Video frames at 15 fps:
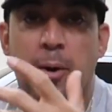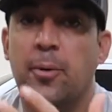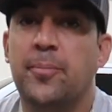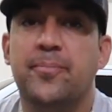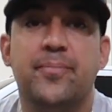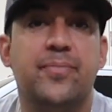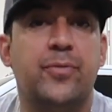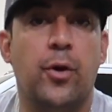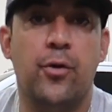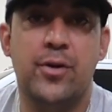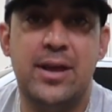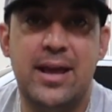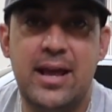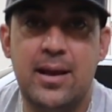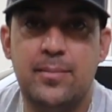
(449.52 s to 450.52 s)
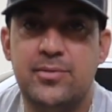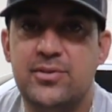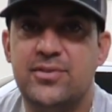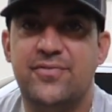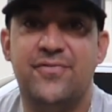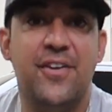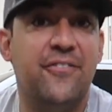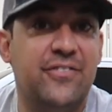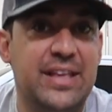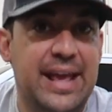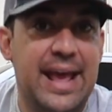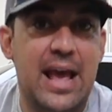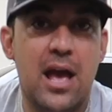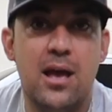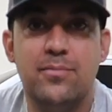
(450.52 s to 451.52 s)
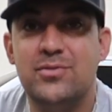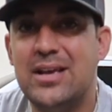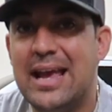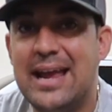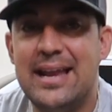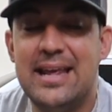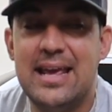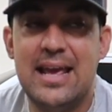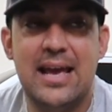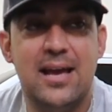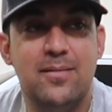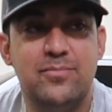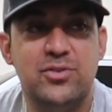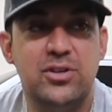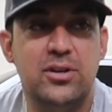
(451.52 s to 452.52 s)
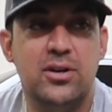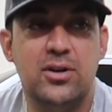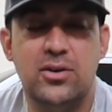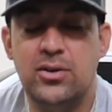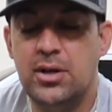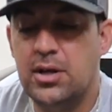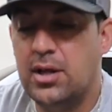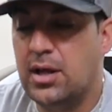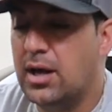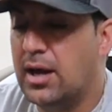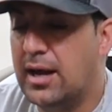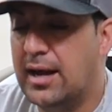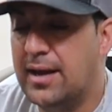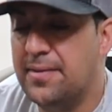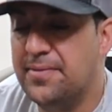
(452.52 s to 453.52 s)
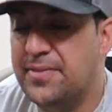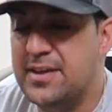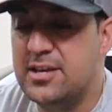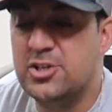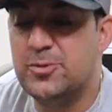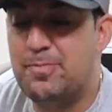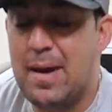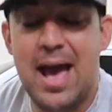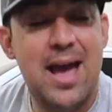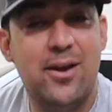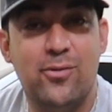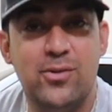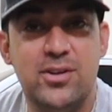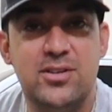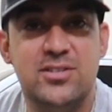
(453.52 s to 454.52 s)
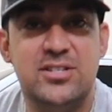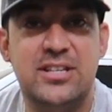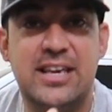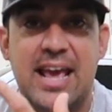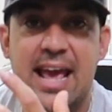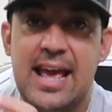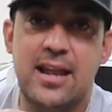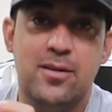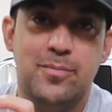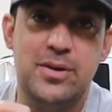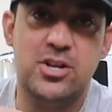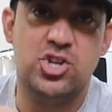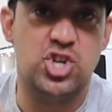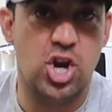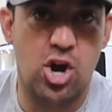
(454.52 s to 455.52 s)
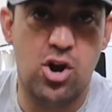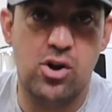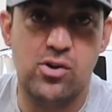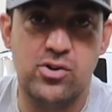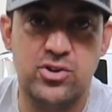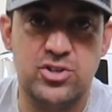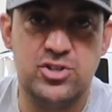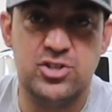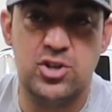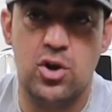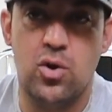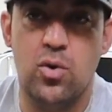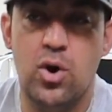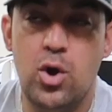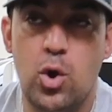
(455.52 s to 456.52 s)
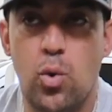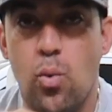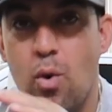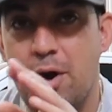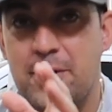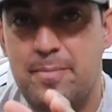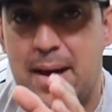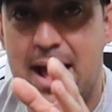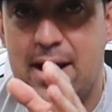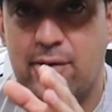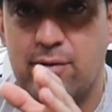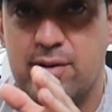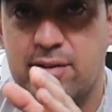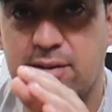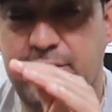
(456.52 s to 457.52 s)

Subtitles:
know, 30 amps, 50 amps, 80 amps, you know, these batteries can be charged. So one battery